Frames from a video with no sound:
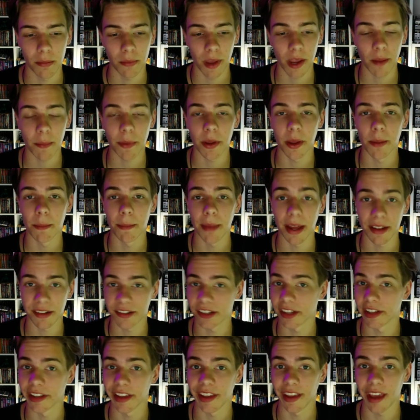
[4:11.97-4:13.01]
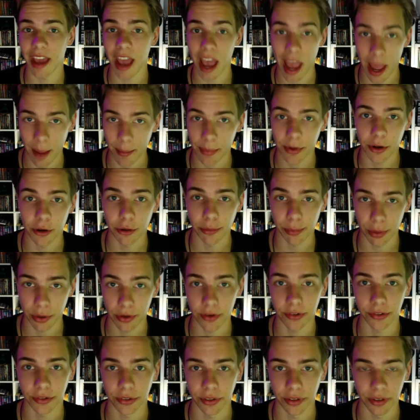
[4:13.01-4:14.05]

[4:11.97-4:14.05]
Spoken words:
make me a mentally happier person.